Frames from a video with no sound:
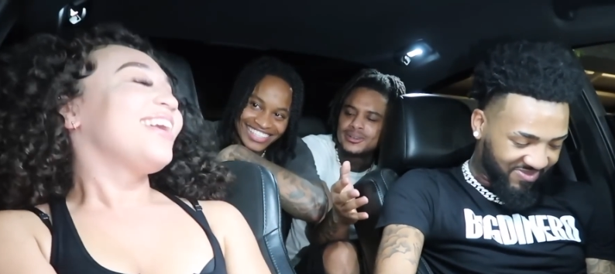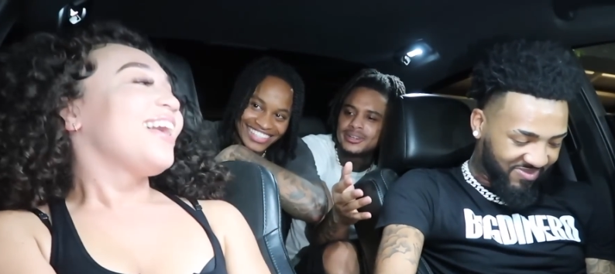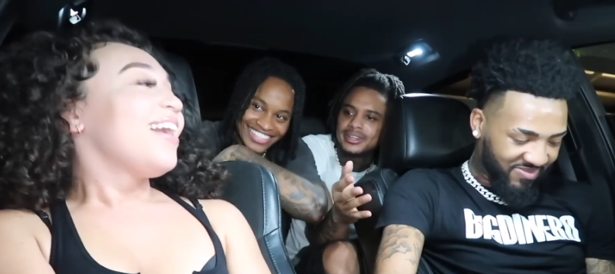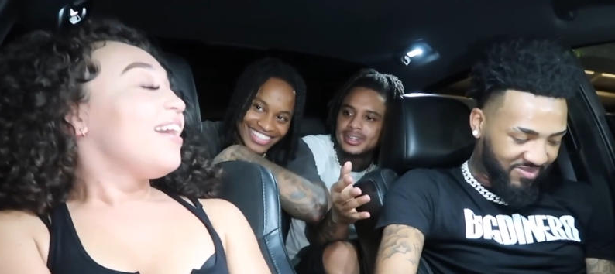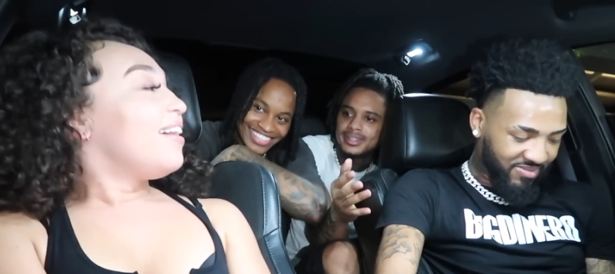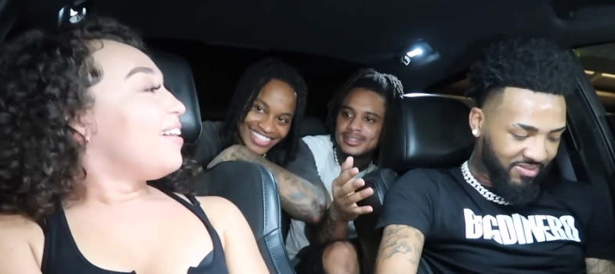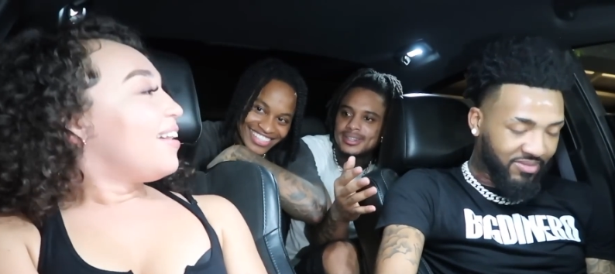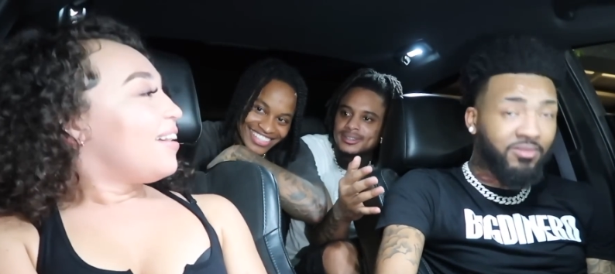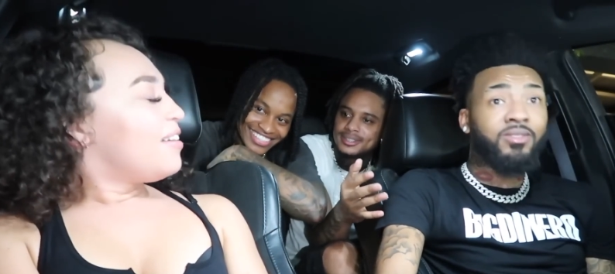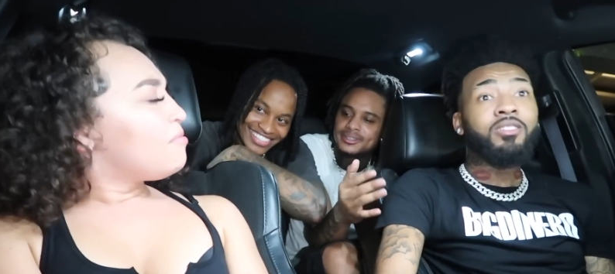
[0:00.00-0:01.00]
Speaker 1: doing?
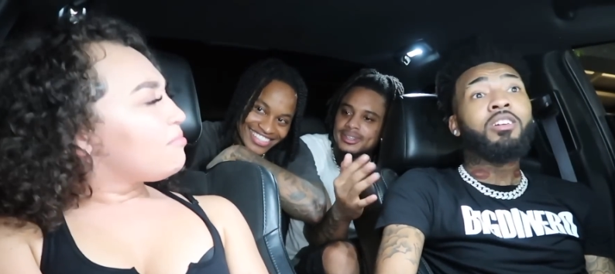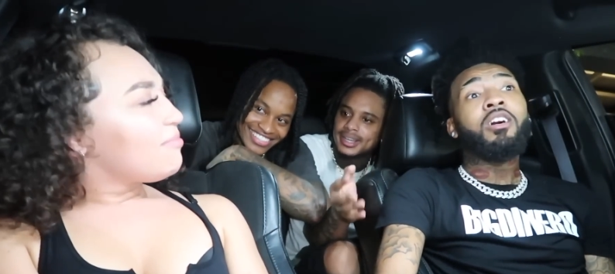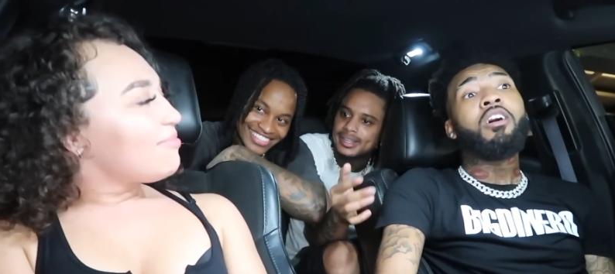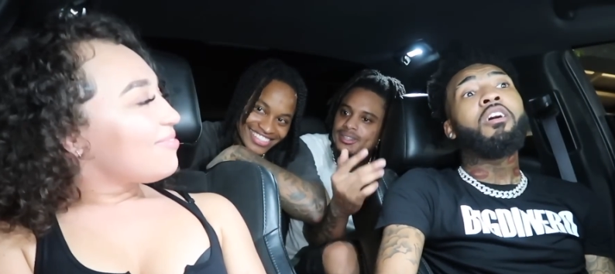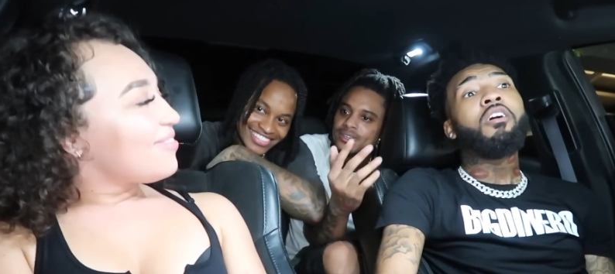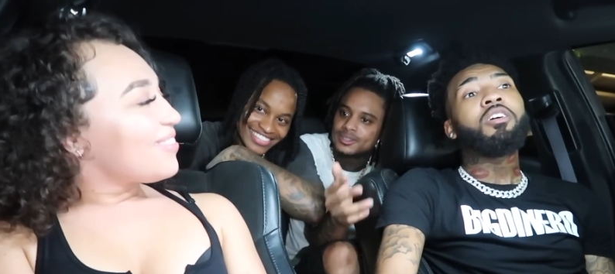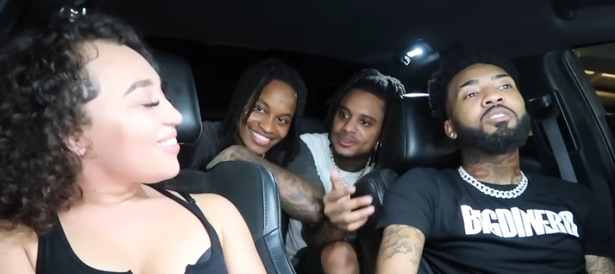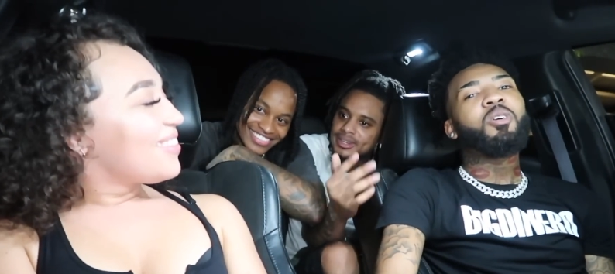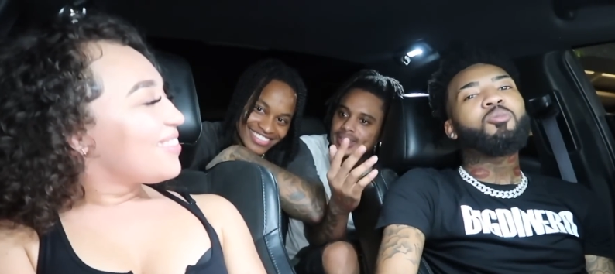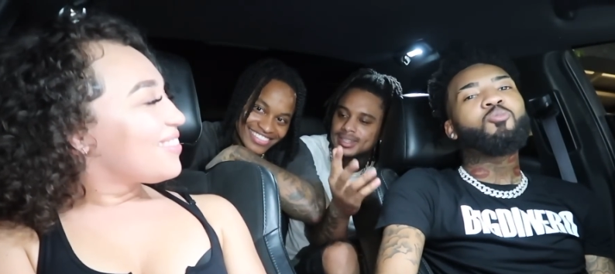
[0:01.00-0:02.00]
You know, during that, you know,
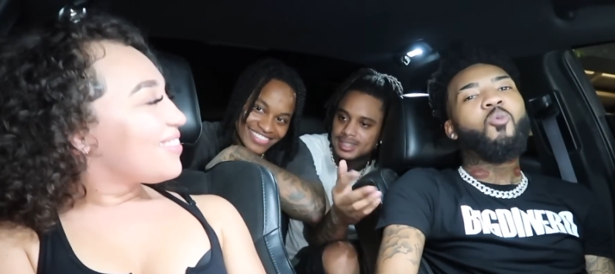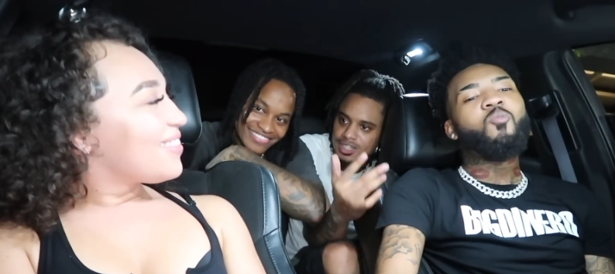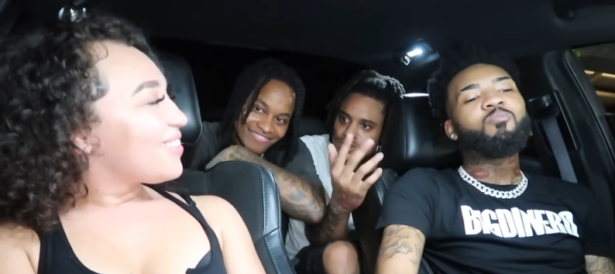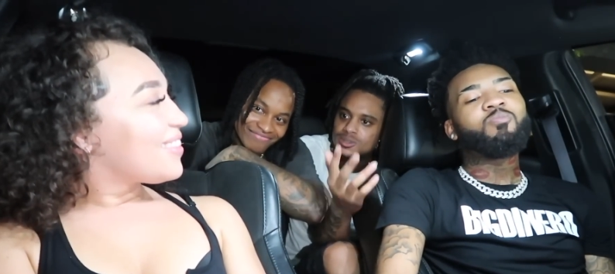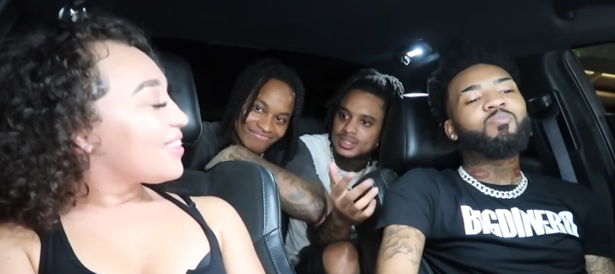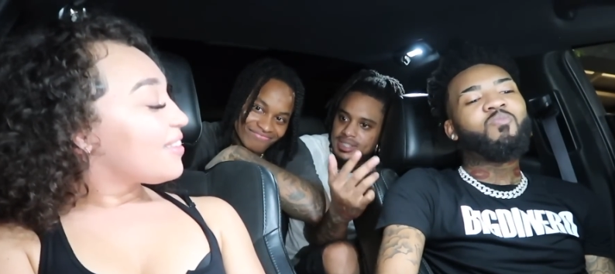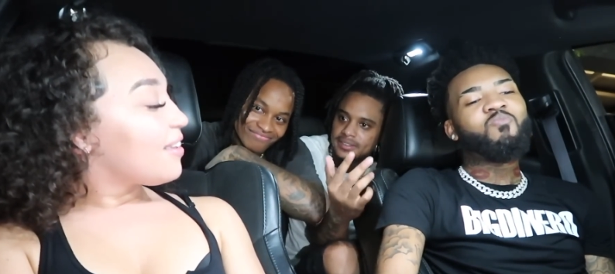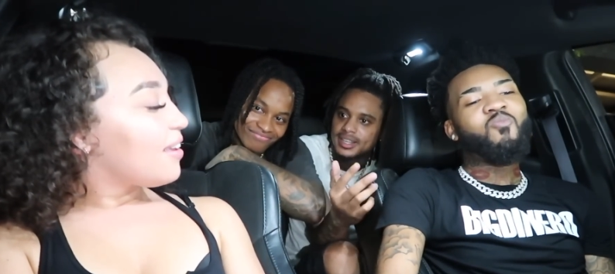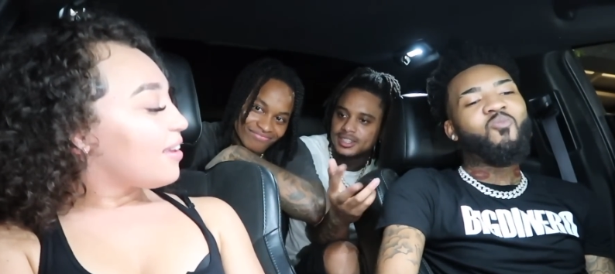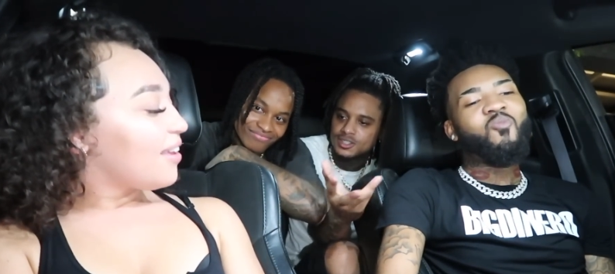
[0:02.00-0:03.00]
during intercourse and
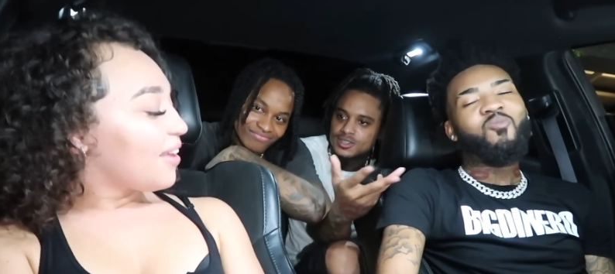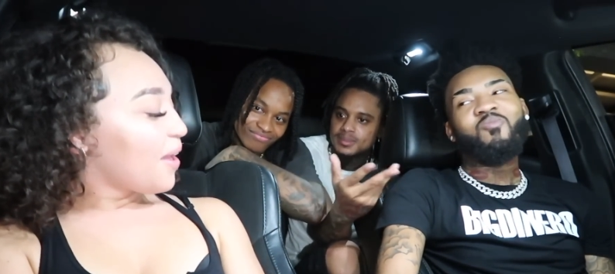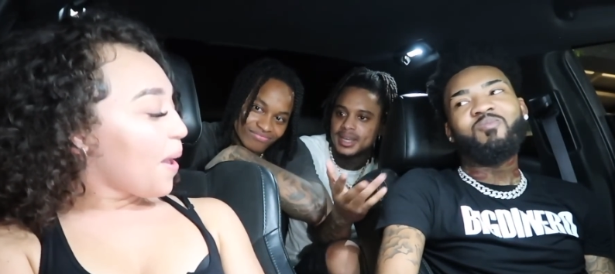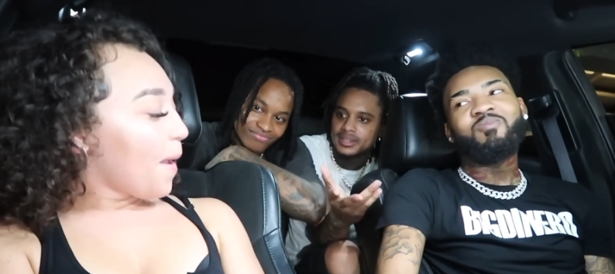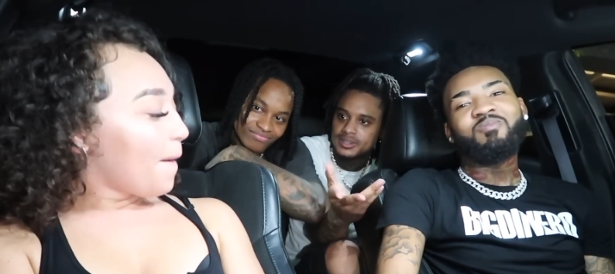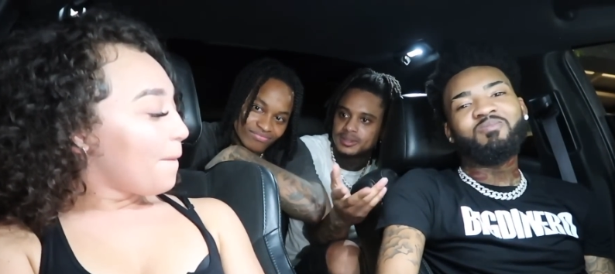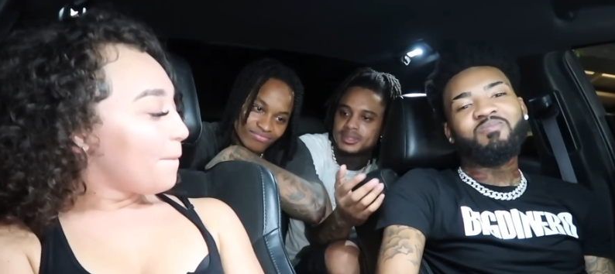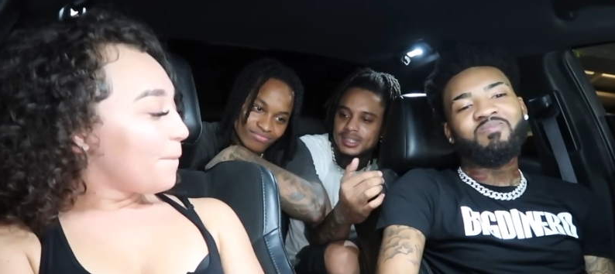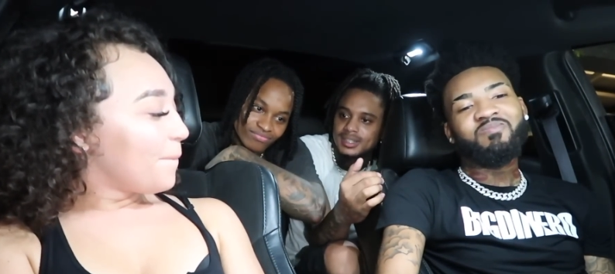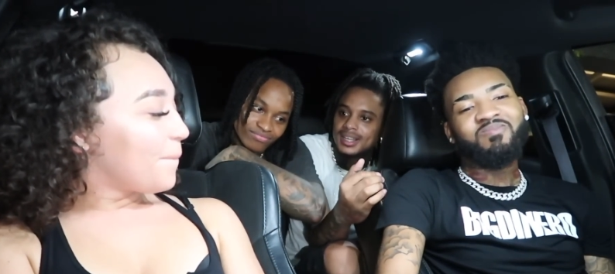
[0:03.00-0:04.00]
everything. Show them, like, you know,
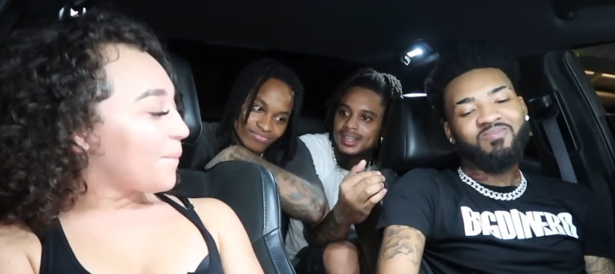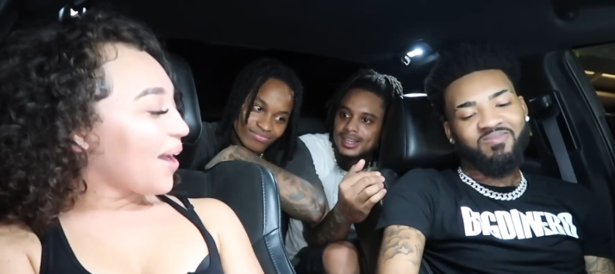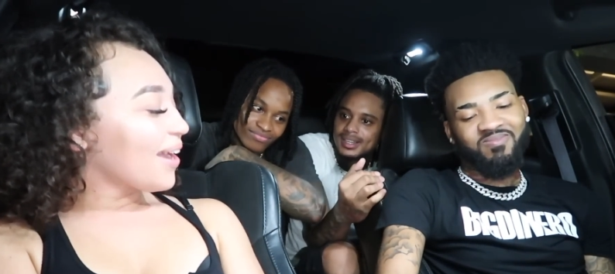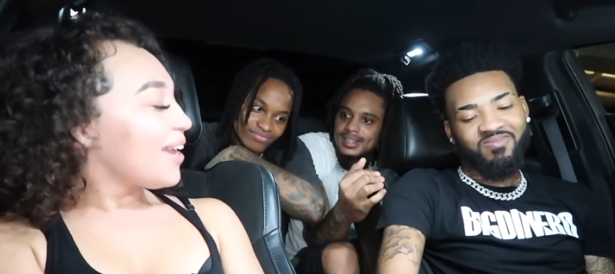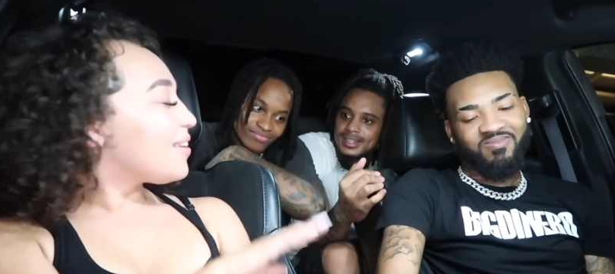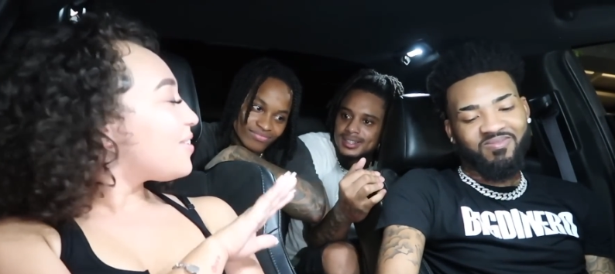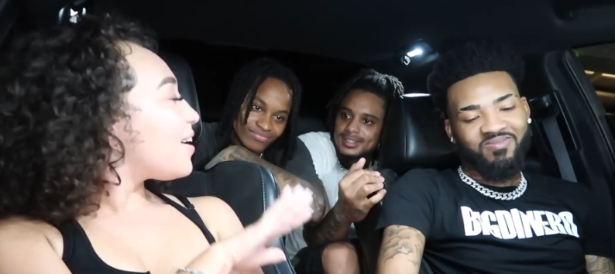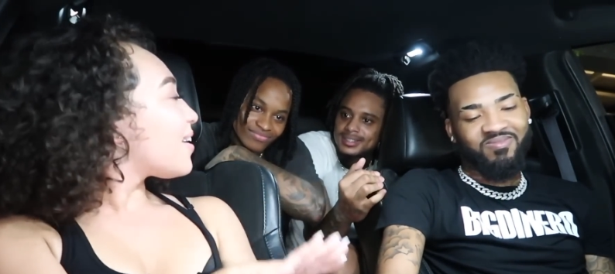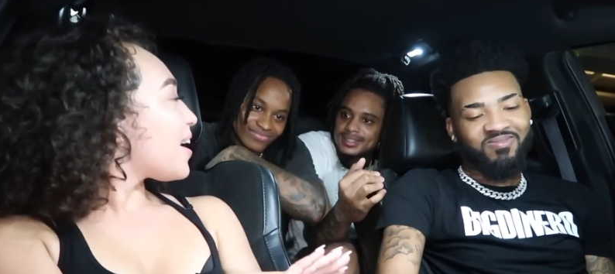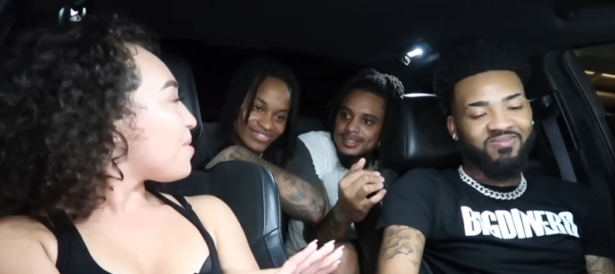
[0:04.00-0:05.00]
what I'm saying, like.
Speaker 2: I can't do
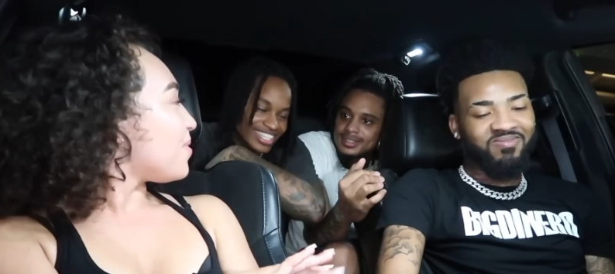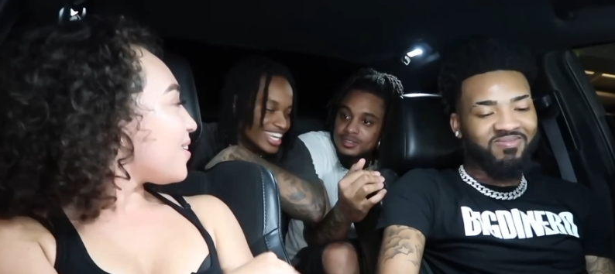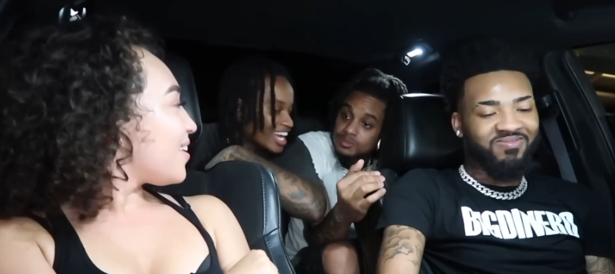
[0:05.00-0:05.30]
that on camera. They